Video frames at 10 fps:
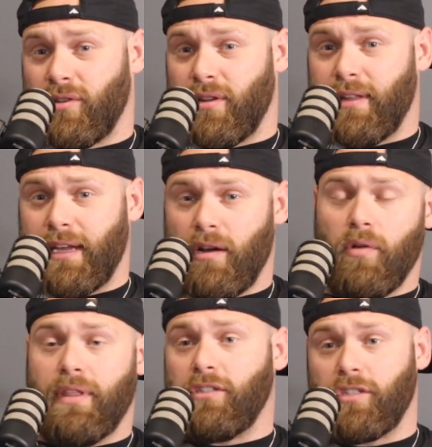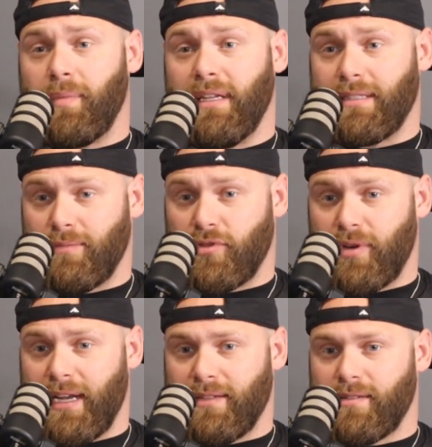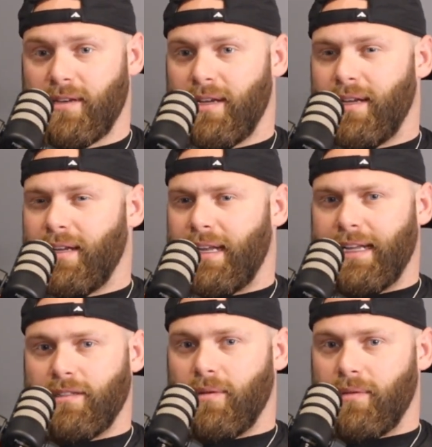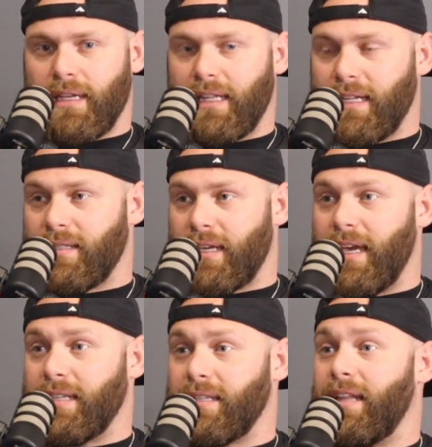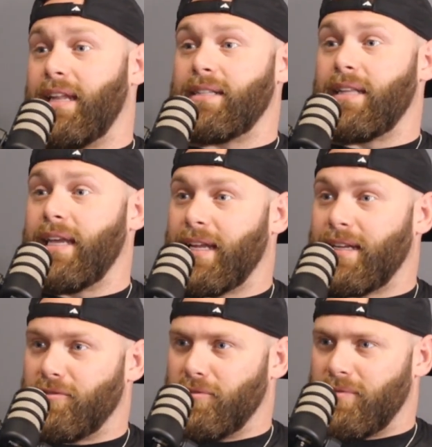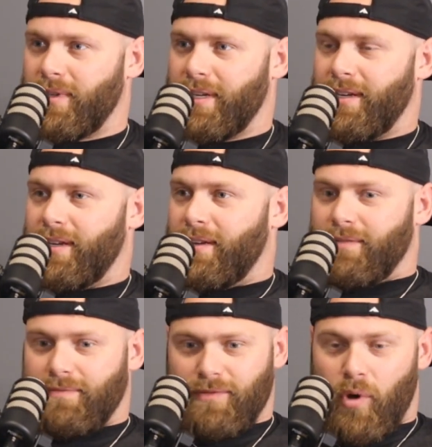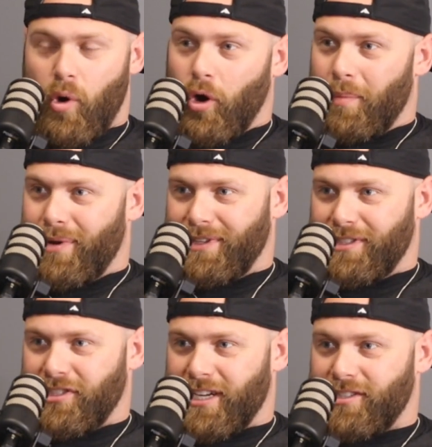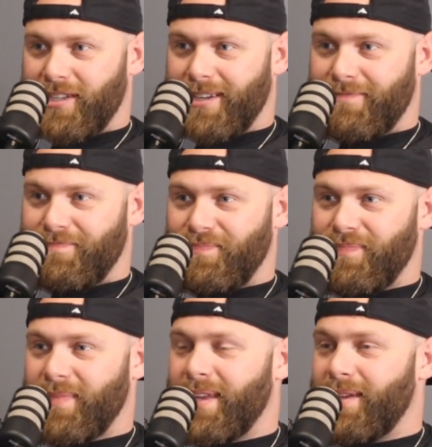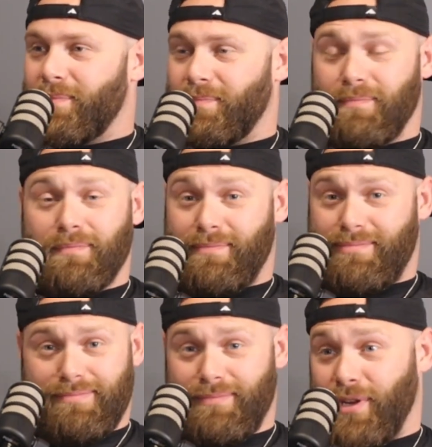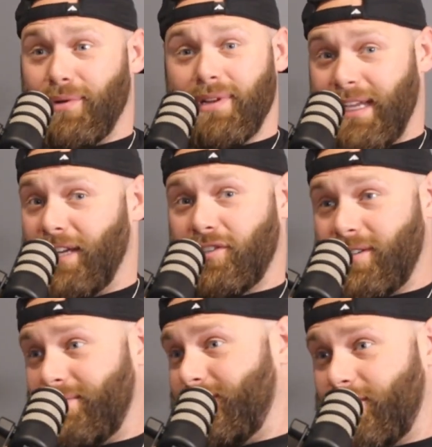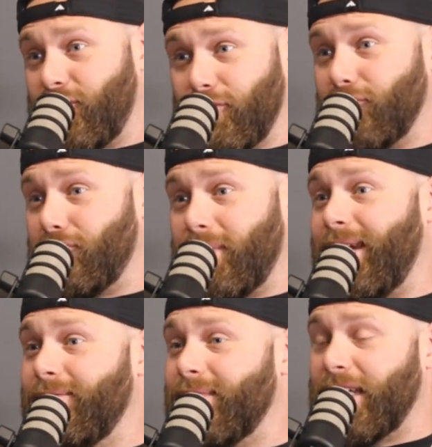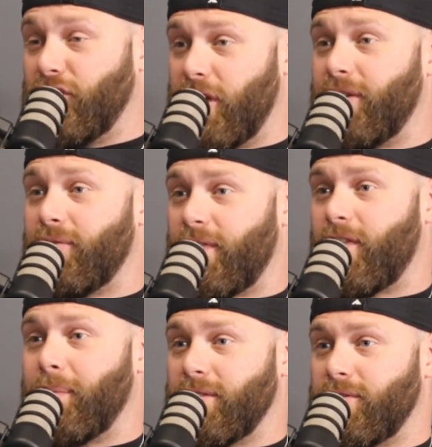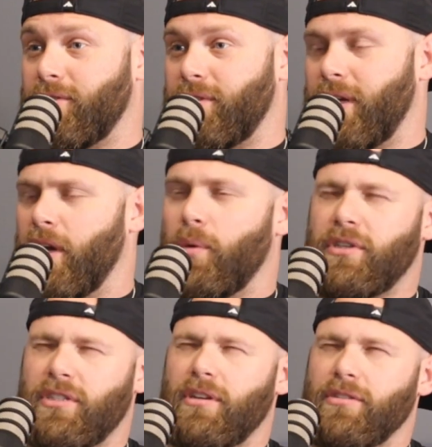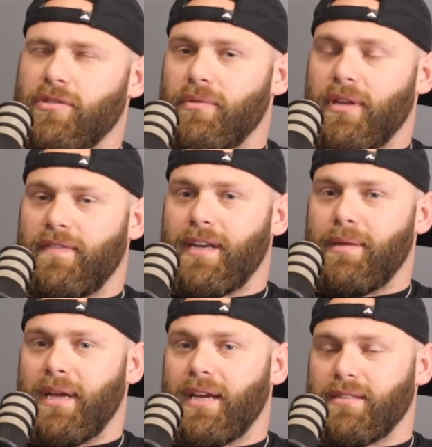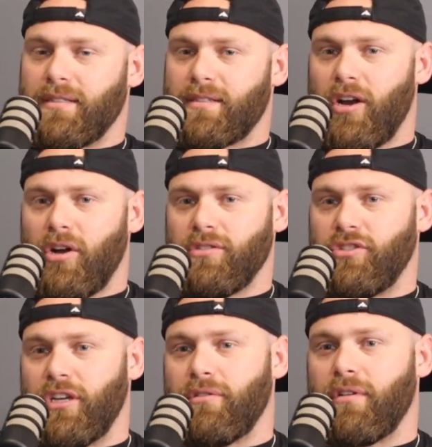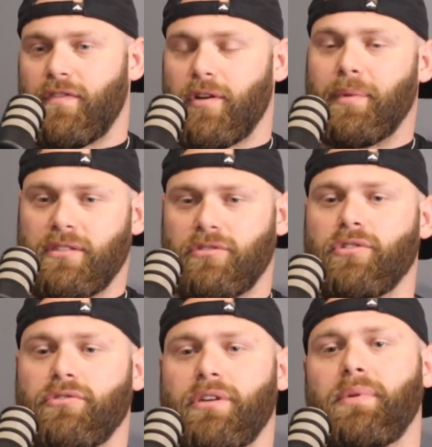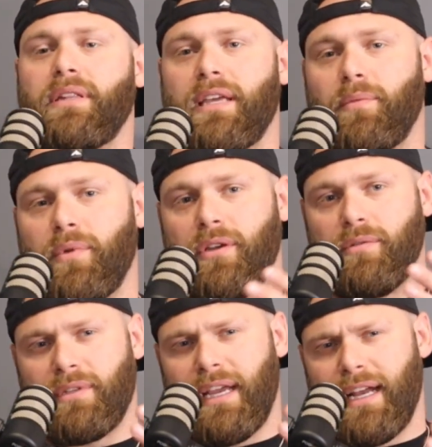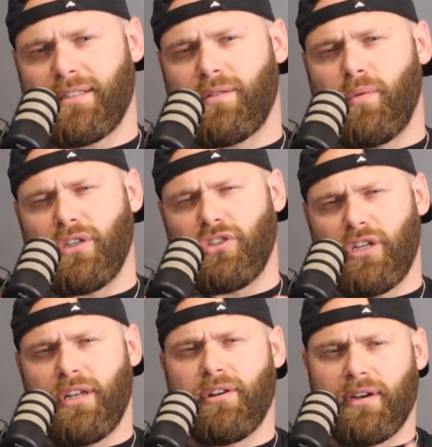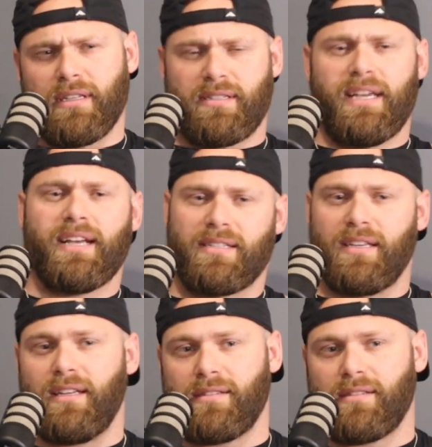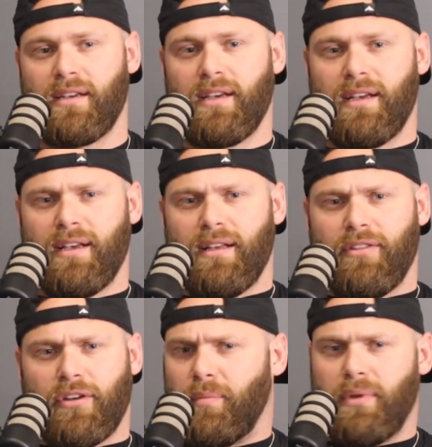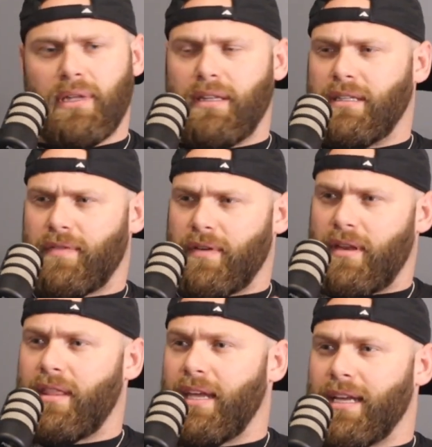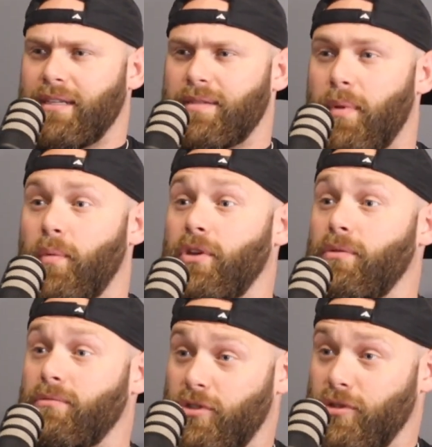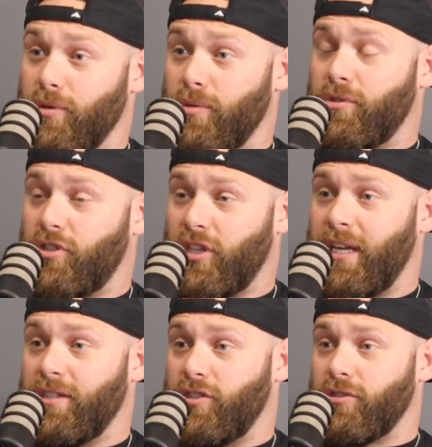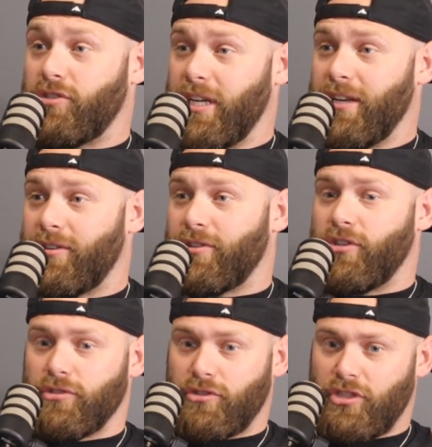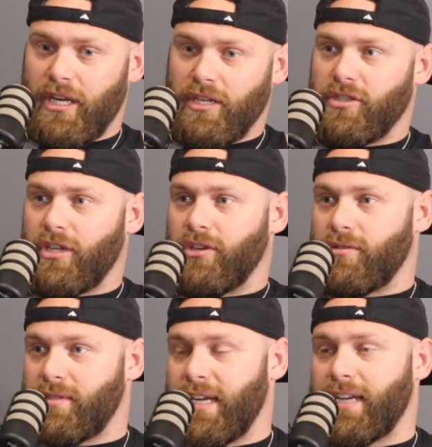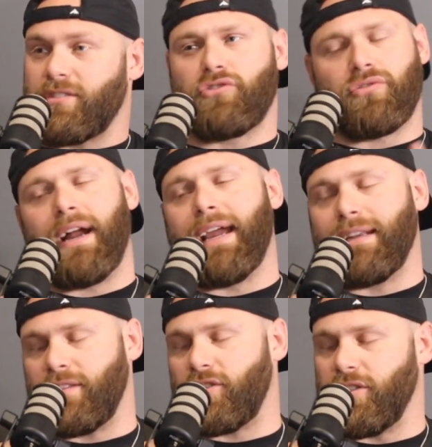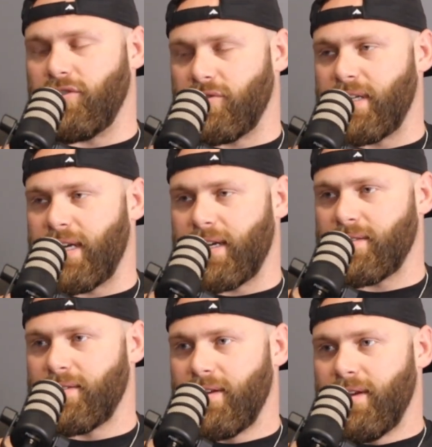So they're like, oh, that just means I'm trans. And I don't think that's the case. And then it's leading to hormone injection, mutilation, surgery, like gender affirming surgery, which is also really funny because it's called gender affirming surgery. But then when you ask what gender and sex is, they're completely different things. But when you do change your gender, you're changing your sex, trying to change your sex.